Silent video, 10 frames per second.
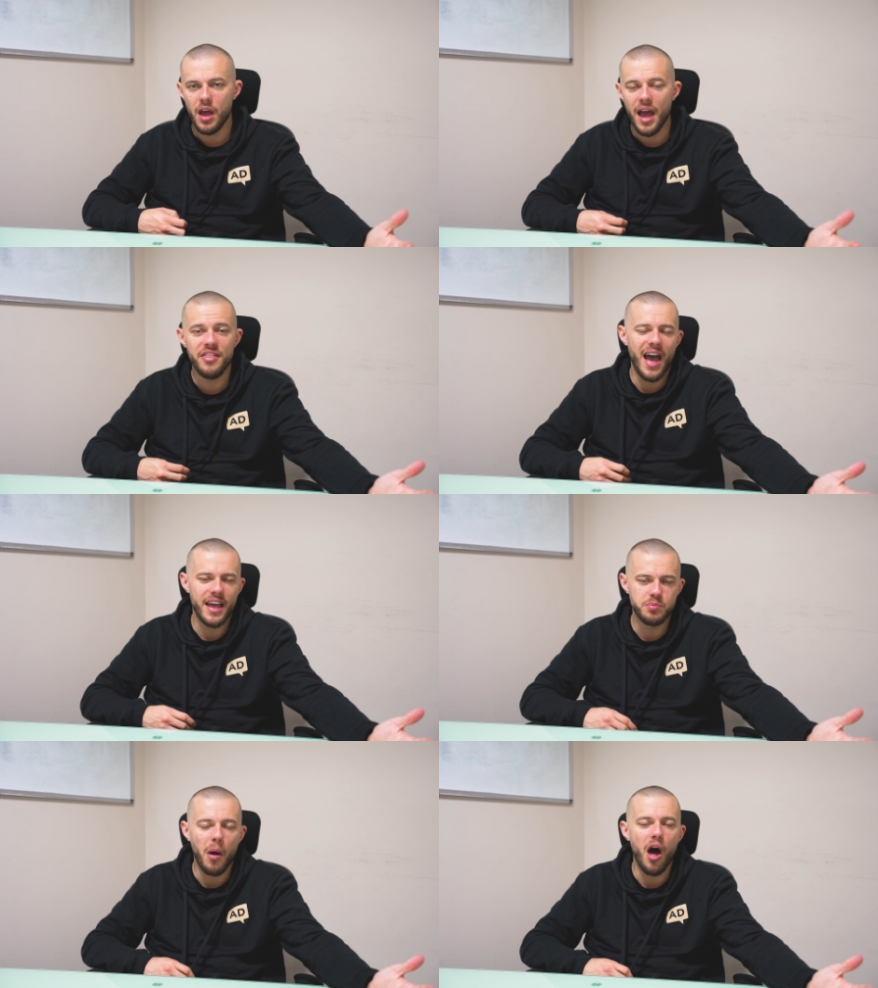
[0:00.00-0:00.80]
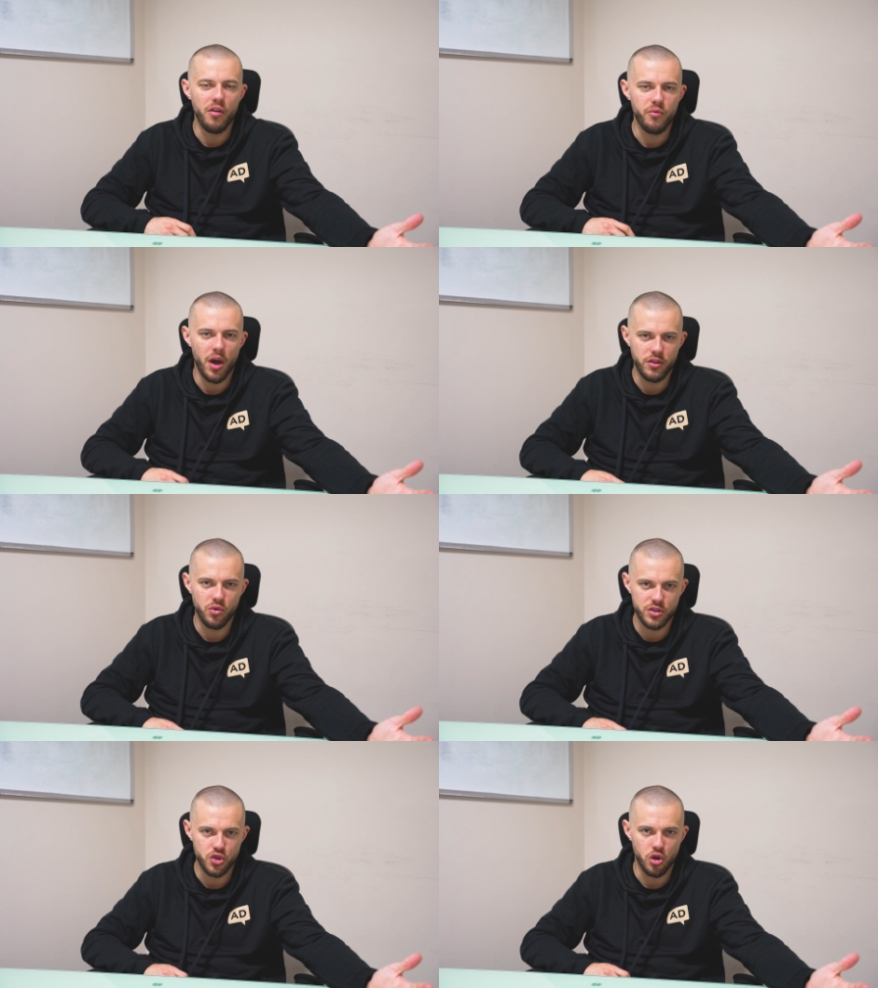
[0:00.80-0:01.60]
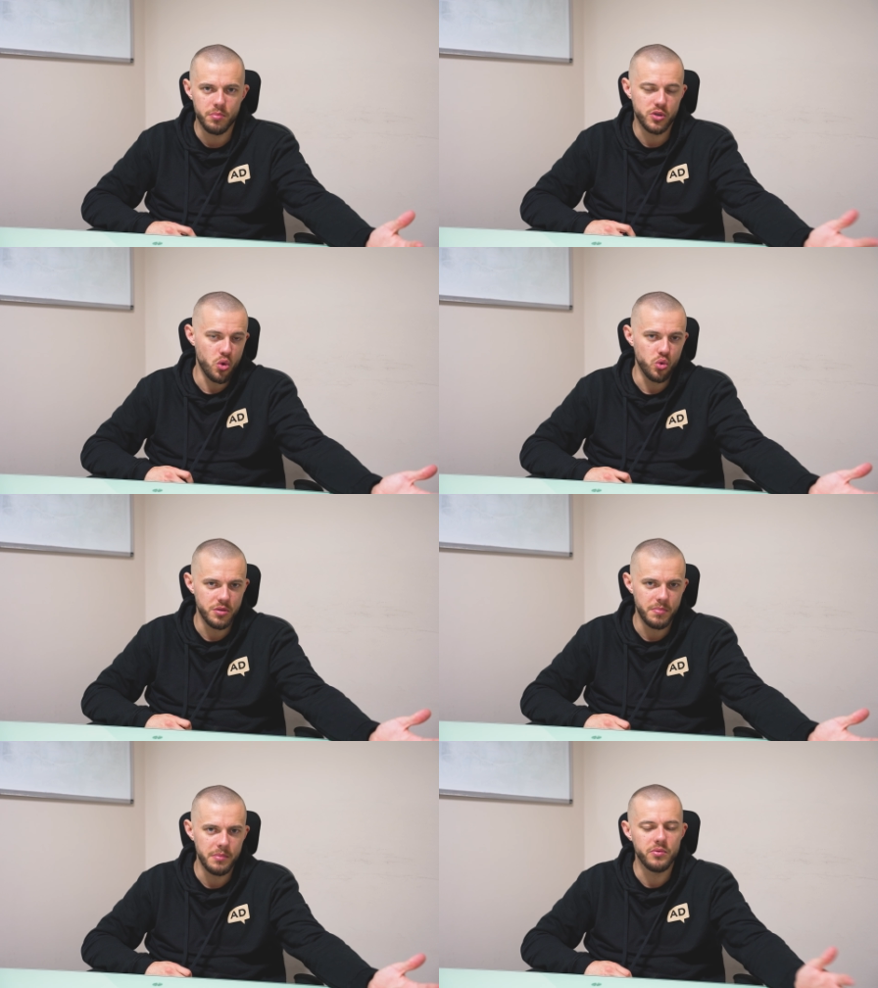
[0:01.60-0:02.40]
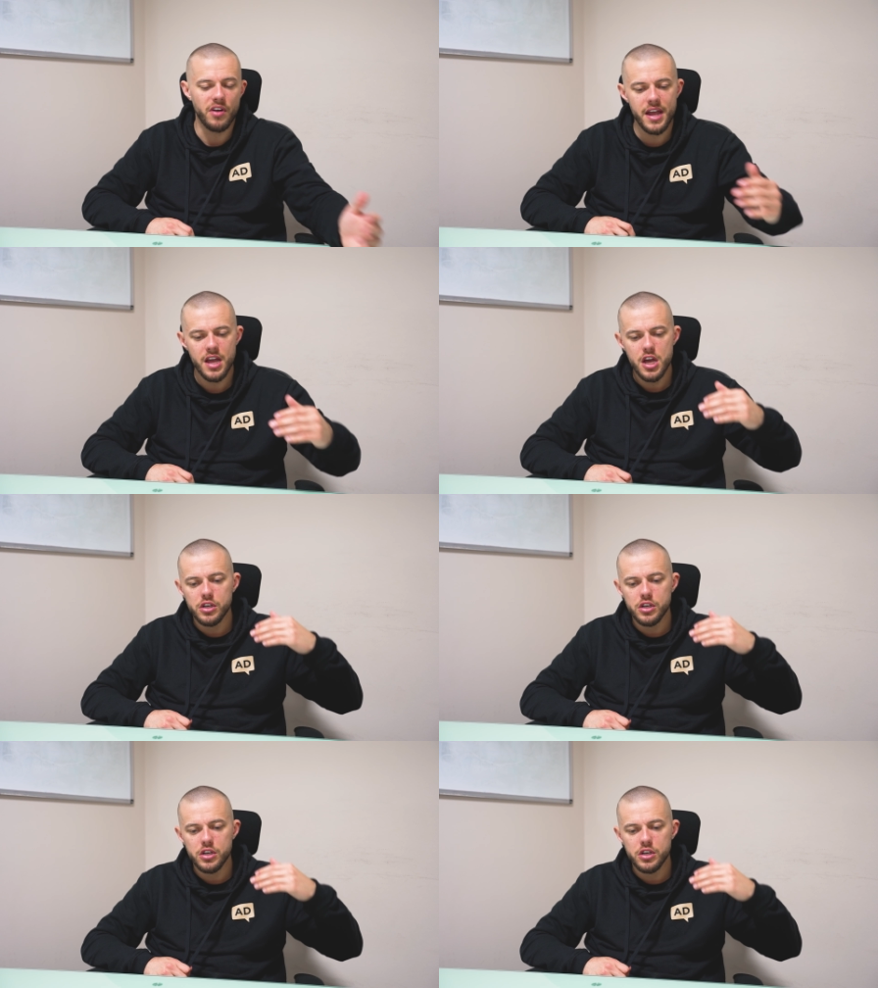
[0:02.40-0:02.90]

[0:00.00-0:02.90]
and that is part of what I do as a job is coaching people, right?